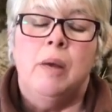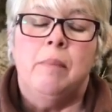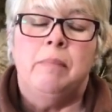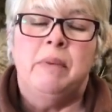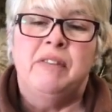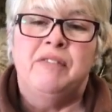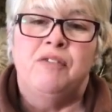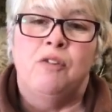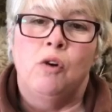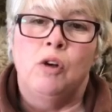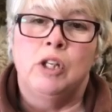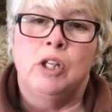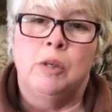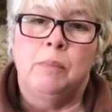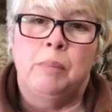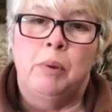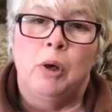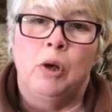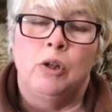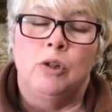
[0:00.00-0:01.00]
Before
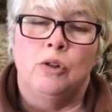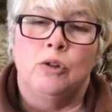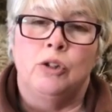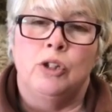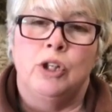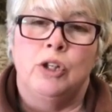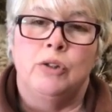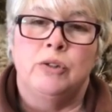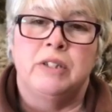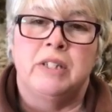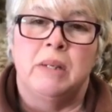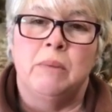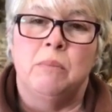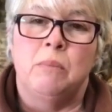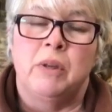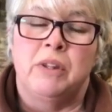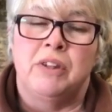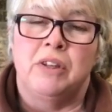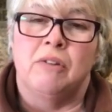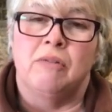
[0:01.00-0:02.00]
you put your ewes in
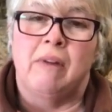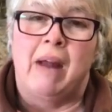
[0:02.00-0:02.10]
with your